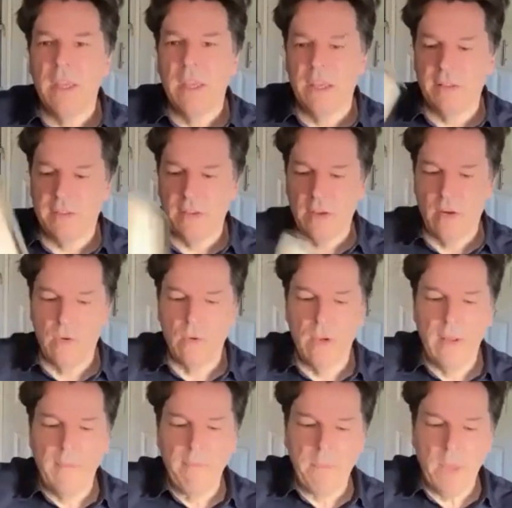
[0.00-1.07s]
And so
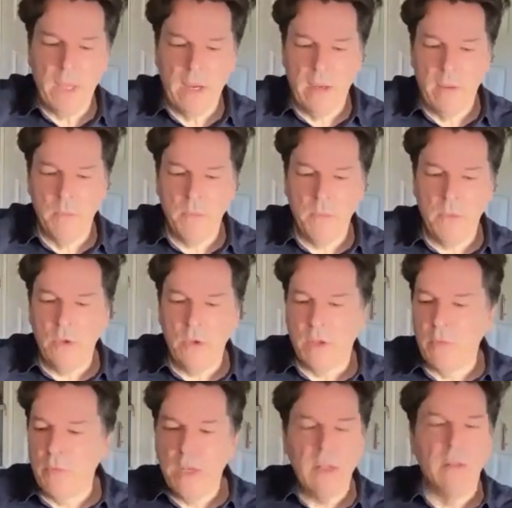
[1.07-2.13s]
you
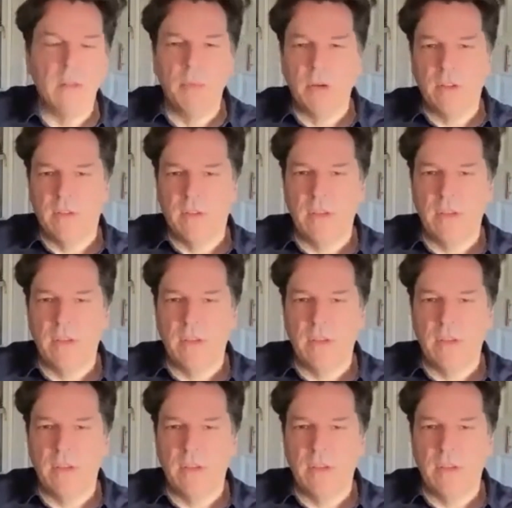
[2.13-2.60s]
can read the books